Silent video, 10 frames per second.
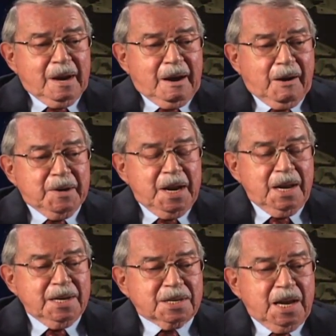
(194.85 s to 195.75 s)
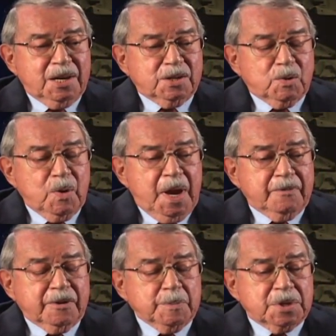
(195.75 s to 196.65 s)
our daily schedule ran
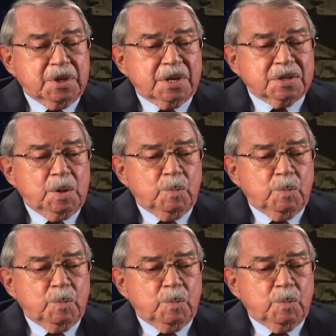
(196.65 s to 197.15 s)
from 6 in the